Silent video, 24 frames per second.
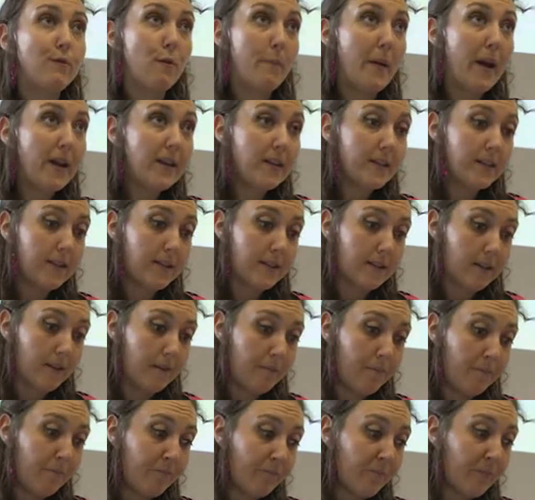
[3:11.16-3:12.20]

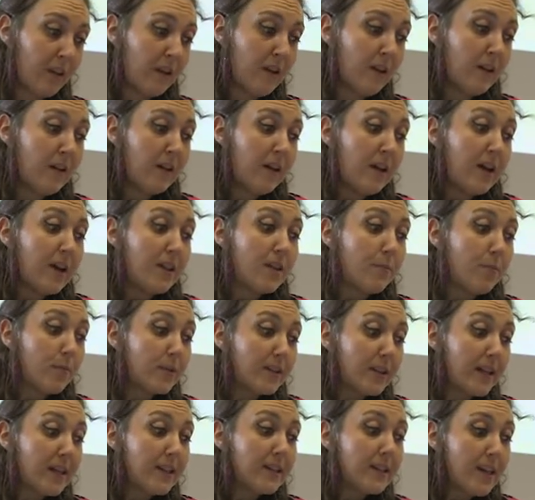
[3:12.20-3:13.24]
Romanticism, the
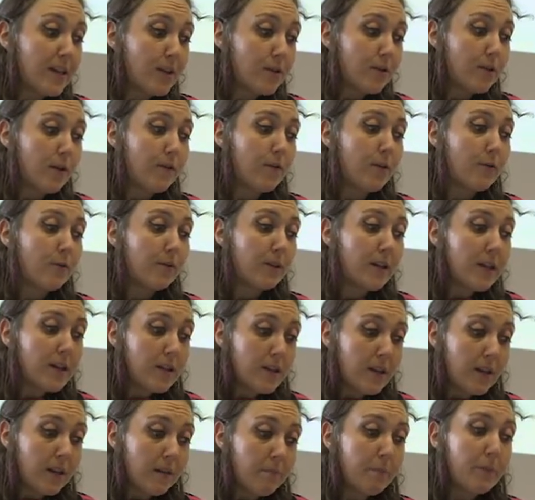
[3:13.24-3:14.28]
precise nature of the
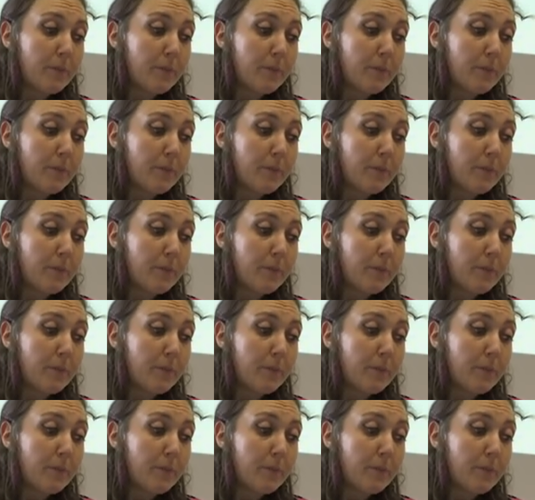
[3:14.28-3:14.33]
relation